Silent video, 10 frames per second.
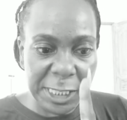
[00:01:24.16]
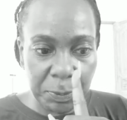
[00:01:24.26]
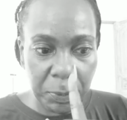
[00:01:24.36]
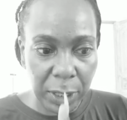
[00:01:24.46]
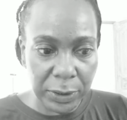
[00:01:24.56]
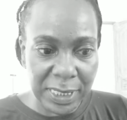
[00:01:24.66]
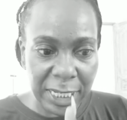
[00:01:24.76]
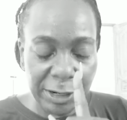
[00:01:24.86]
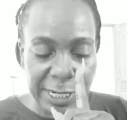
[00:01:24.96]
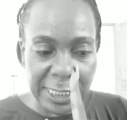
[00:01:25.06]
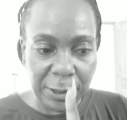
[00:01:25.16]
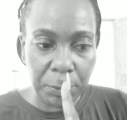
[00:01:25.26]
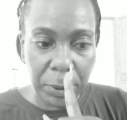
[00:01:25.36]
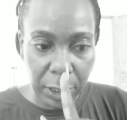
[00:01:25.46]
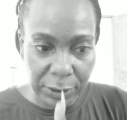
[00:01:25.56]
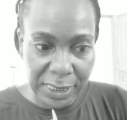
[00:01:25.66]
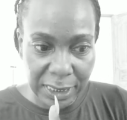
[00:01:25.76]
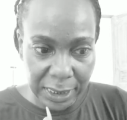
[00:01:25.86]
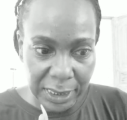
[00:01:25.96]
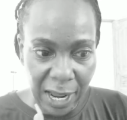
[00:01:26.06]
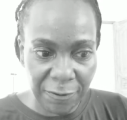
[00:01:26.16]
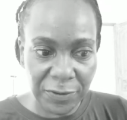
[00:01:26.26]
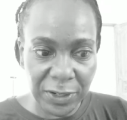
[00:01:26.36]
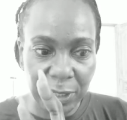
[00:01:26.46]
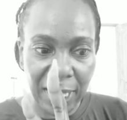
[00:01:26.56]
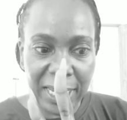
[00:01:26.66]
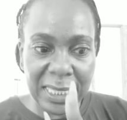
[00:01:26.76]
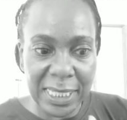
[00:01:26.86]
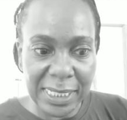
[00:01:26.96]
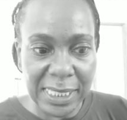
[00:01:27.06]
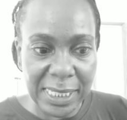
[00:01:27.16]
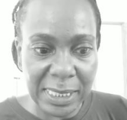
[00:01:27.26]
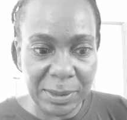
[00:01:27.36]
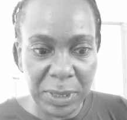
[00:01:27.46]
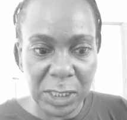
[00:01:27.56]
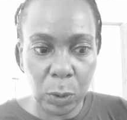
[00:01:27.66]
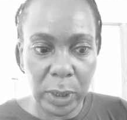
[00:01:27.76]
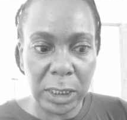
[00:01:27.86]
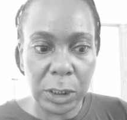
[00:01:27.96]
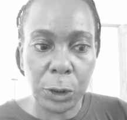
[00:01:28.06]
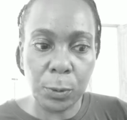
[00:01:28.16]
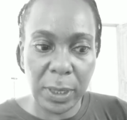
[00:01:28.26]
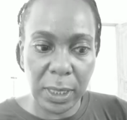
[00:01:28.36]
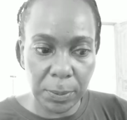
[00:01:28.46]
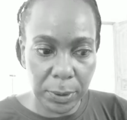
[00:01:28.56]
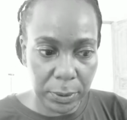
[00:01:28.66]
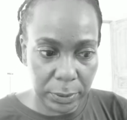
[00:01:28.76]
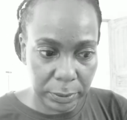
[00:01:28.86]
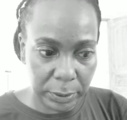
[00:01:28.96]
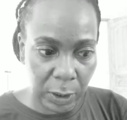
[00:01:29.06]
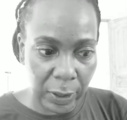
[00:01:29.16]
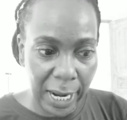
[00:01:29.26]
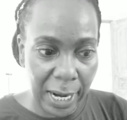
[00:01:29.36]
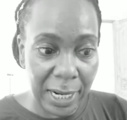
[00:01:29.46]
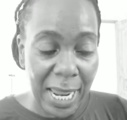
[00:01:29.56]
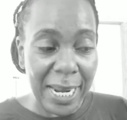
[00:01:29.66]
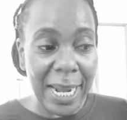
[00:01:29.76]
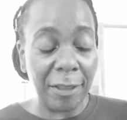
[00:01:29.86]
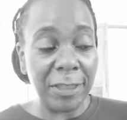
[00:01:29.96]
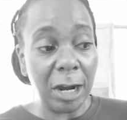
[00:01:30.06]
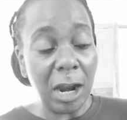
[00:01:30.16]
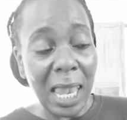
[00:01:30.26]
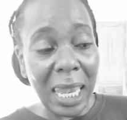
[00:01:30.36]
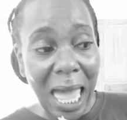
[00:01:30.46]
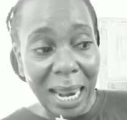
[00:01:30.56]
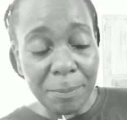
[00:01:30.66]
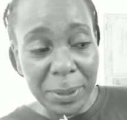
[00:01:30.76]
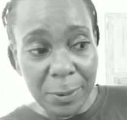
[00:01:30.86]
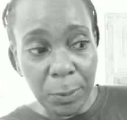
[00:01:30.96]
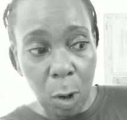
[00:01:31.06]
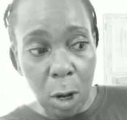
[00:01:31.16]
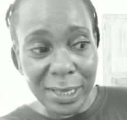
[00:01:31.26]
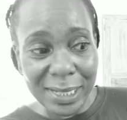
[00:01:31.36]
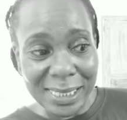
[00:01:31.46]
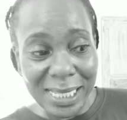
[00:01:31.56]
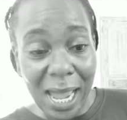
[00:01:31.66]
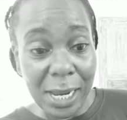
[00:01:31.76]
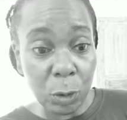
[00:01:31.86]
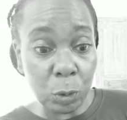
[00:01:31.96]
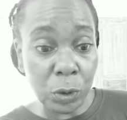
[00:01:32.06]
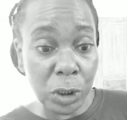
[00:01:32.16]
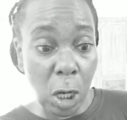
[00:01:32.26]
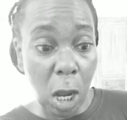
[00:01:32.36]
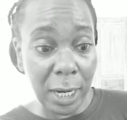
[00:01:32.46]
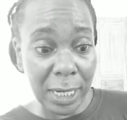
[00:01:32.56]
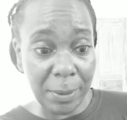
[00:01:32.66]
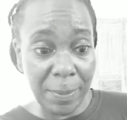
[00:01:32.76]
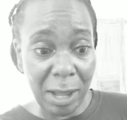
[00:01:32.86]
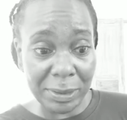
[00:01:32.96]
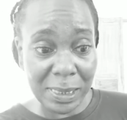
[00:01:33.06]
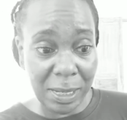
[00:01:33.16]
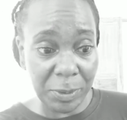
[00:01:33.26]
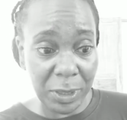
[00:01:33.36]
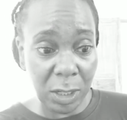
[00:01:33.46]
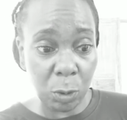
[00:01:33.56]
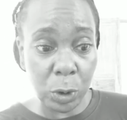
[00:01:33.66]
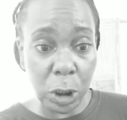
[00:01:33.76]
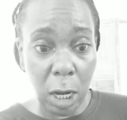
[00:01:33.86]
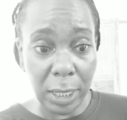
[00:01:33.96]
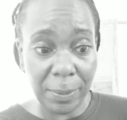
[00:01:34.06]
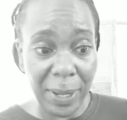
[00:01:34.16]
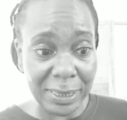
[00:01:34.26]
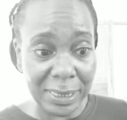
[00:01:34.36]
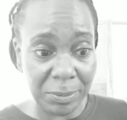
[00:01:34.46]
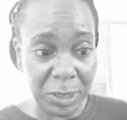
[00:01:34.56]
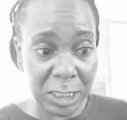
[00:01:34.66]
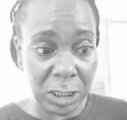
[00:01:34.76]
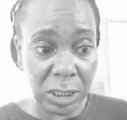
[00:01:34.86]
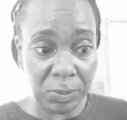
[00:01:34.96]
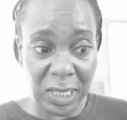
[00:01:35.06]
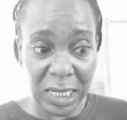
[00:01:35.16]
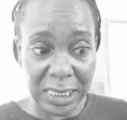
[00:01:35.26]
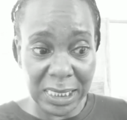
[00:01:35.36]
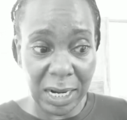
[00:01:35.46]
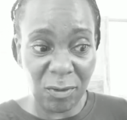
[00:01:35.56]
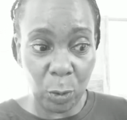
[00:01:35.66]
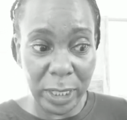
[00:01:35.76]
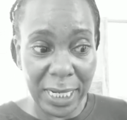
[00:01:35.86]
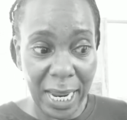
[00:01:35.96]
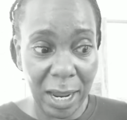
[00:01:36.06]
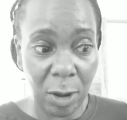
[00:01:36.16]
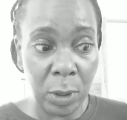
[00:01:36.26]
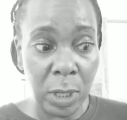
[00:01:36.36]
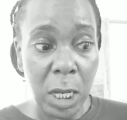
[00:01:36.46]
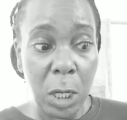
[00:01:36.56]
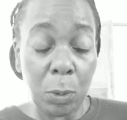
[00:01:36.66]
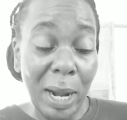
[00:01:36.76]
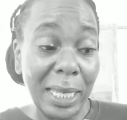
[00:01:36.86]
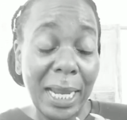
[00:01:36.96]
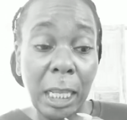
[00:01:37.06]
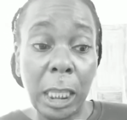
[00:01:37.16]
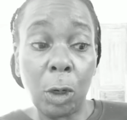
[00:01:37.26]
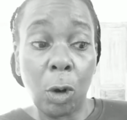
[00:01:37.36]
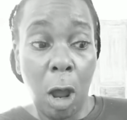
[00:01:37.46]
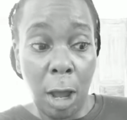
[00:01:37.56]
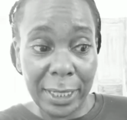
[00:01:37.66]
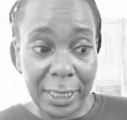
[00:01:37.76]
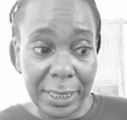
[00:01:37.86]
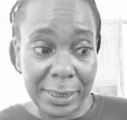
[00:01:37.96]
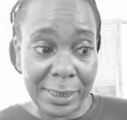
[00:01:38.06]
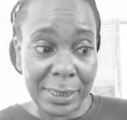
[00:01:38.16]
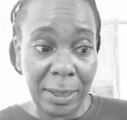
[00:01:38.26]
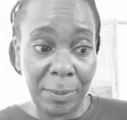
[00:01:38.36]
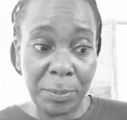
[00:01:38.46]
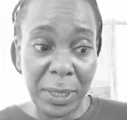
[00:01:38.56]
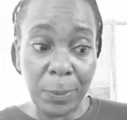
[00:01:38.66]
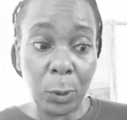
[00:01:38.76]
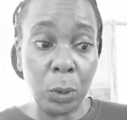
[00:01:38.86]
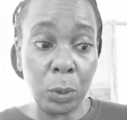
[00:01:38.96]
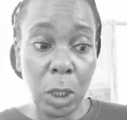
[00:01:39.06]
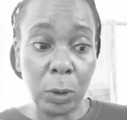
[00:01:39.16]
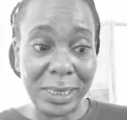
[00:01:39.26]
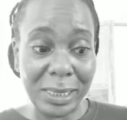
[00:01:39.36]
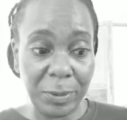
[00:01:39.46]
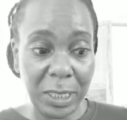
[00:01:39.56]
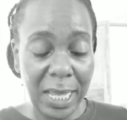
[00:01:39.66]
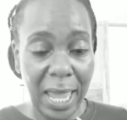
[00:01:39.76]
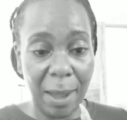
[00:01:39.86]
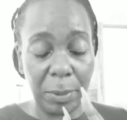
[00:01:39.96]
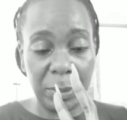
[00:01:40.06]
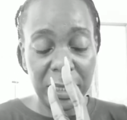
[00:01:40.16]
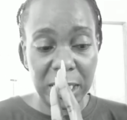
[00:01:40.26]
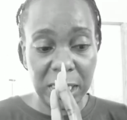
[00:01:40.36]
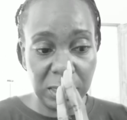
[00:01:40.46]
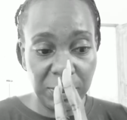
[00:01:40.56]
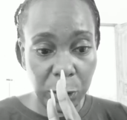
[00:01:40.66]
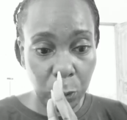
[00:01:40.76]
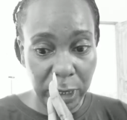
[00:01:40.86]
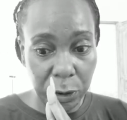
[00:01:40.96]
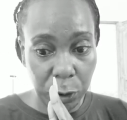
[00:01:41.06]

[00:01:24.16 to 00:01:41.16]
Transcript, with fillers: There is a person, I feel like this is between two people, okay? Now, there are a lot of people on the side who's talking about something, some things that have went down, right? Like a little audience of people who know something that happened, but this is between